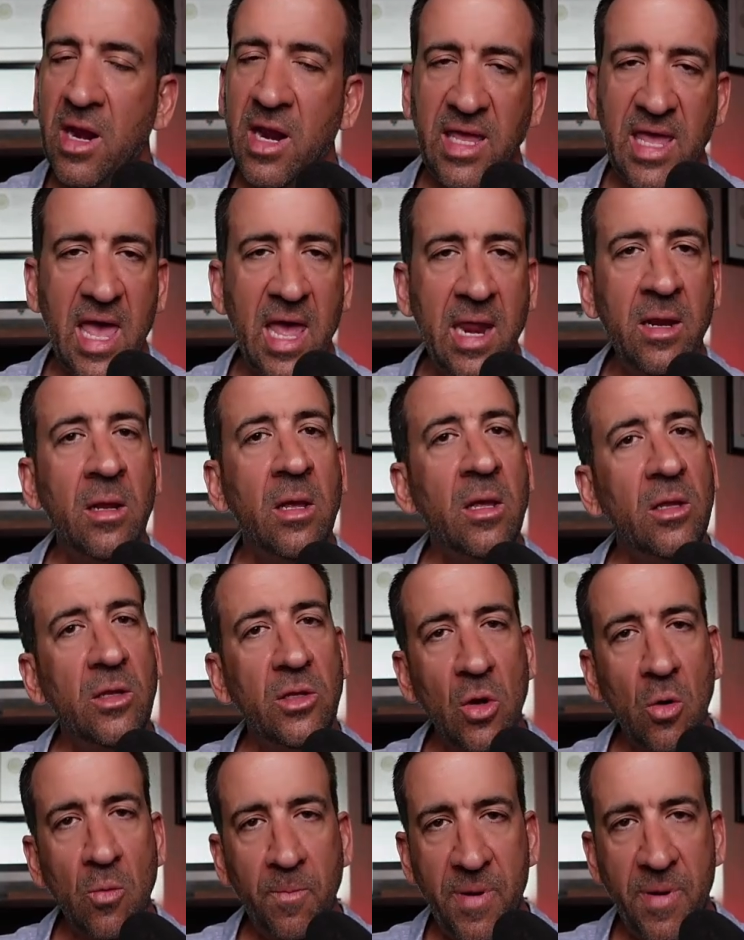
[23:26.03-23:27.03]
And again,
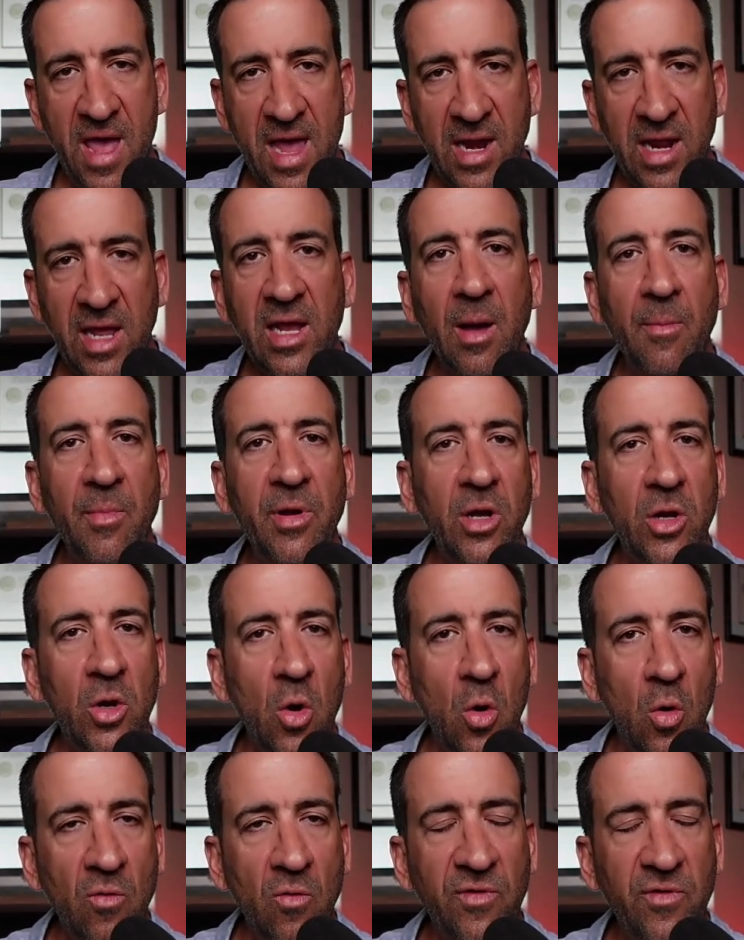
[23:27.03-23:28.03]
don't panic. I'm going to
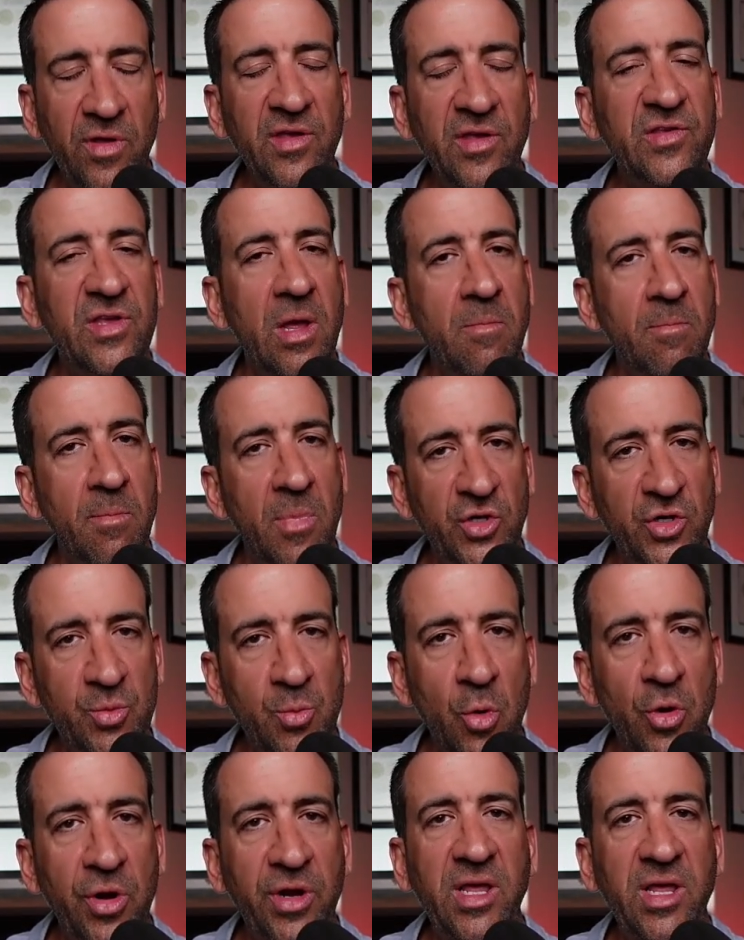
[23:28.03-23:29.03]
go over this in
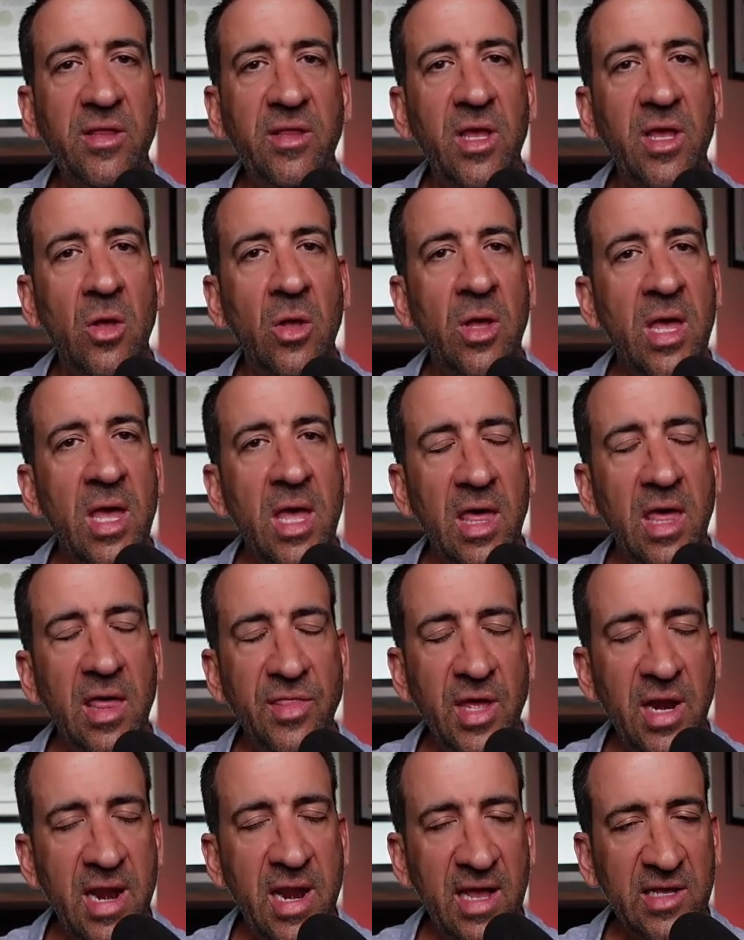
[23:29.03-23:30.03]
much more detail
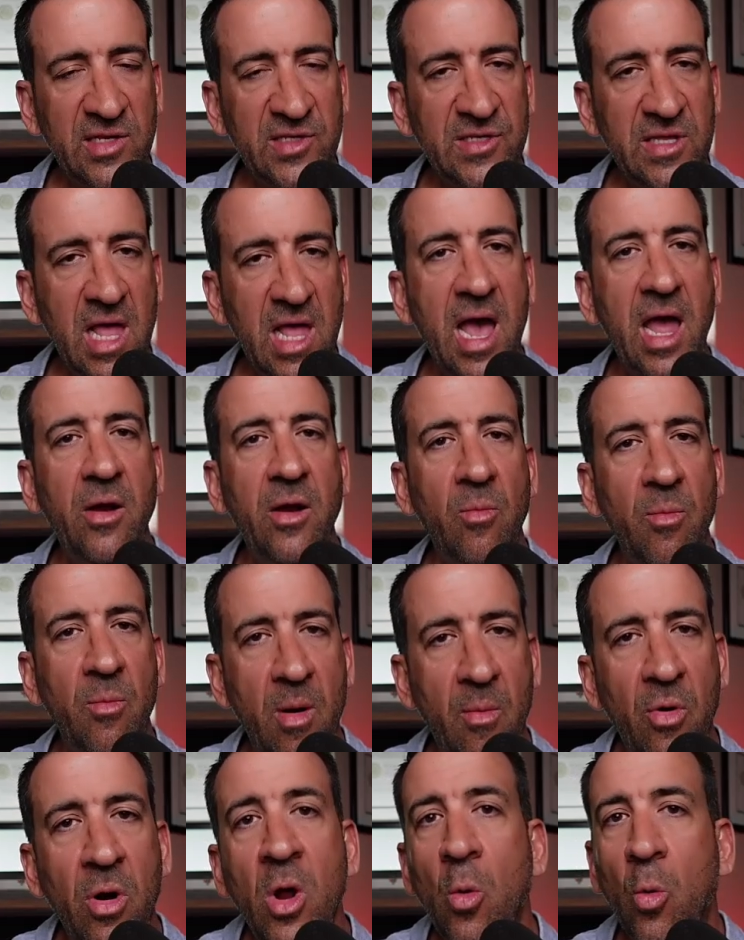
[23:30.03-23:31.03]
in the next slide.
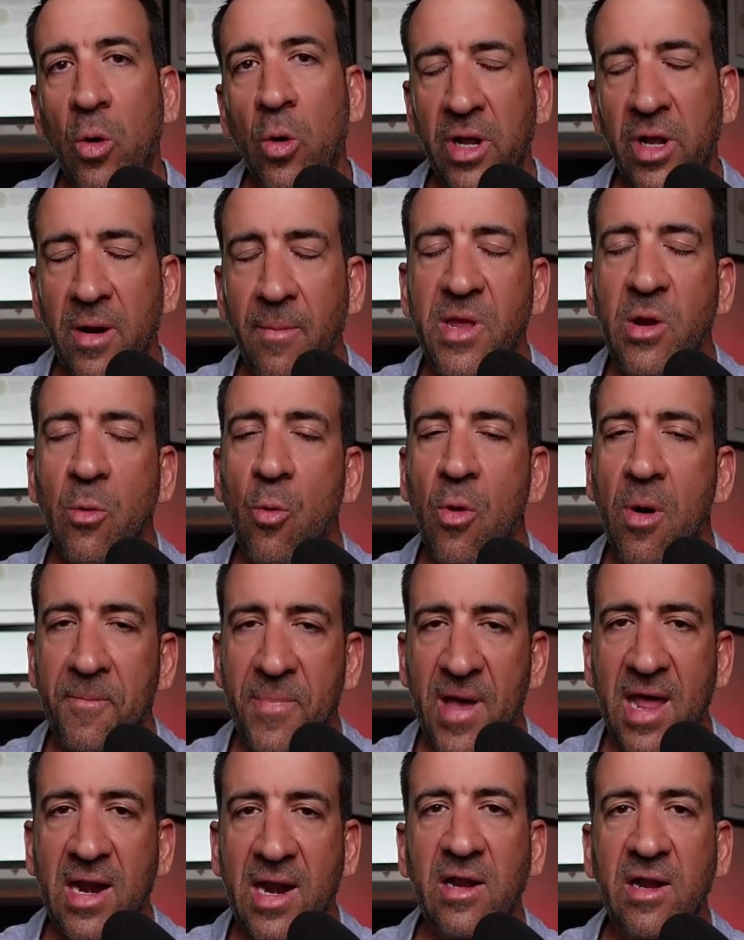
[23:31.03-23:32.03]
Remember, we're going to be
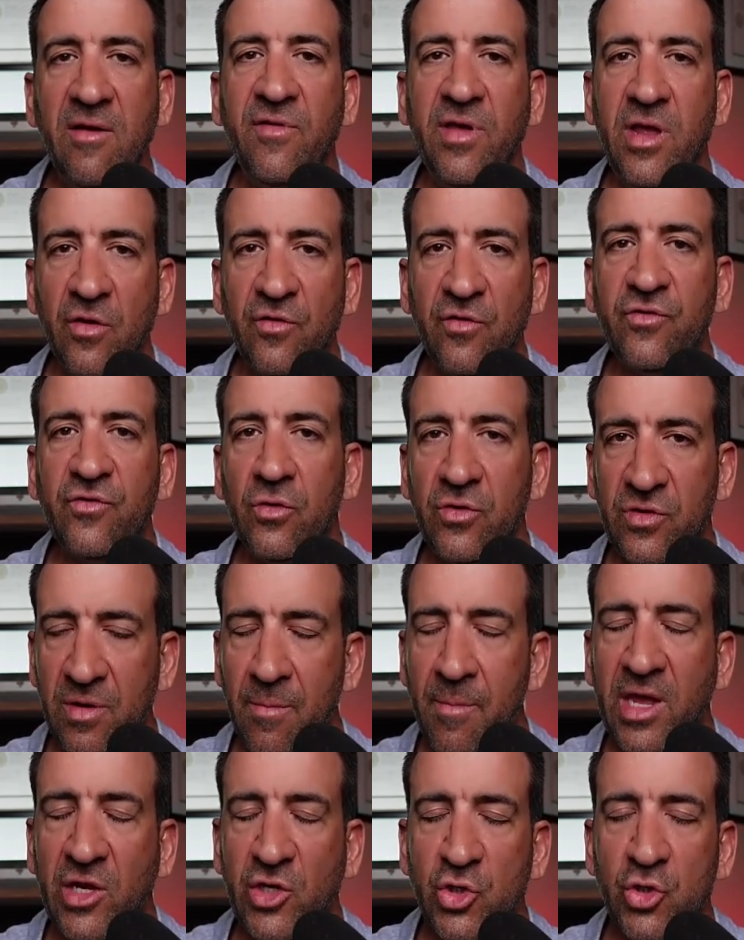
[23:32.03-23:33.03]
repetitive here so
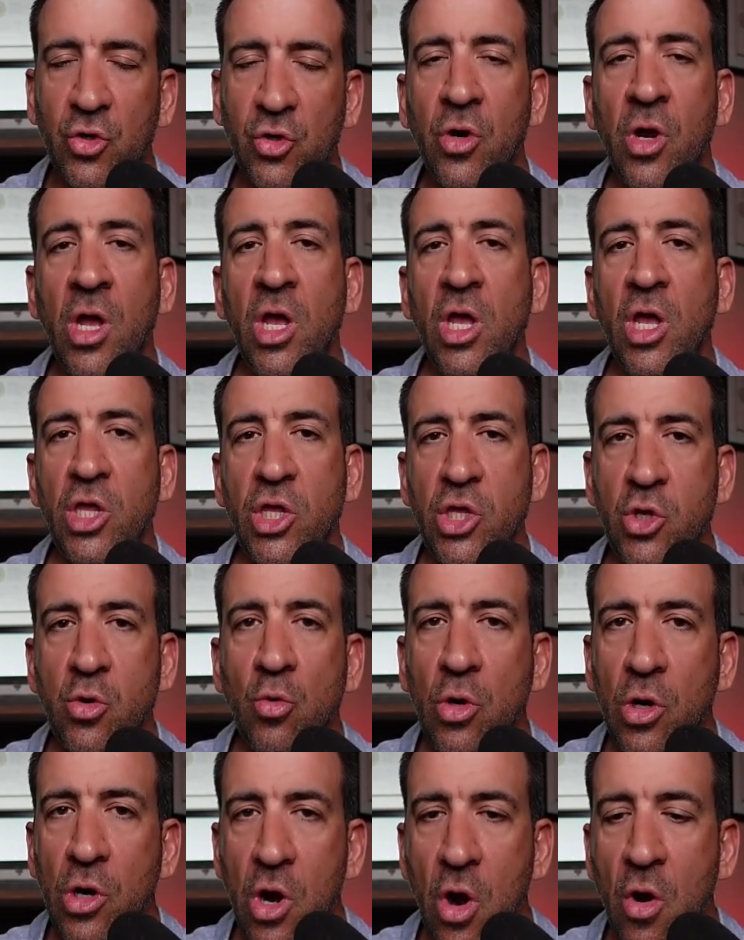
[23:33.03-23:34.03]
to make sure
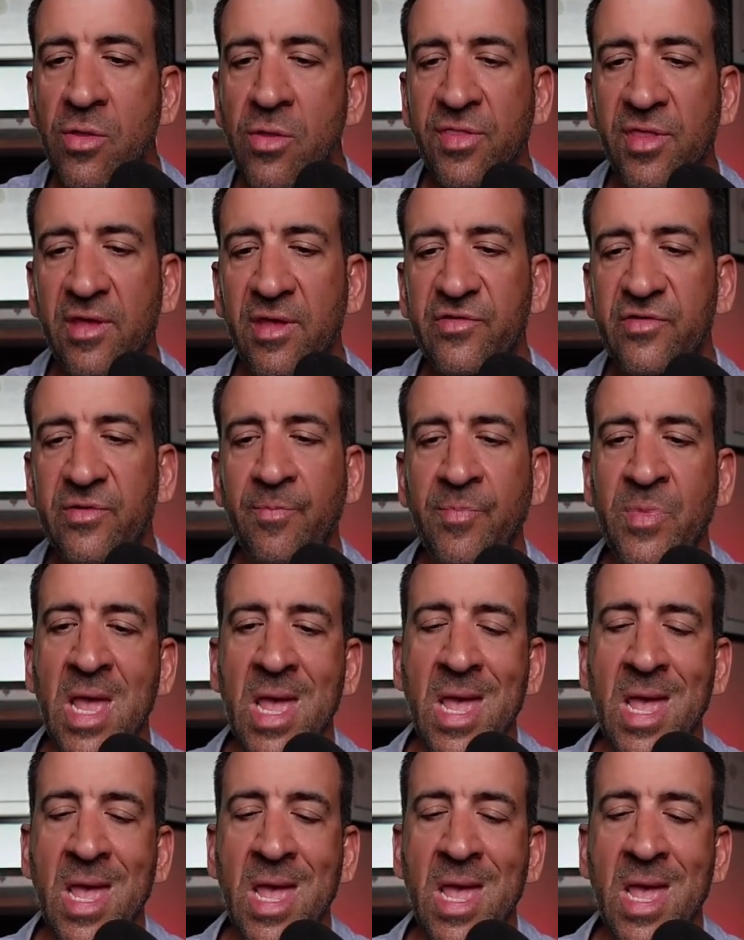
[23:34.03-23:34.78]
you learn this.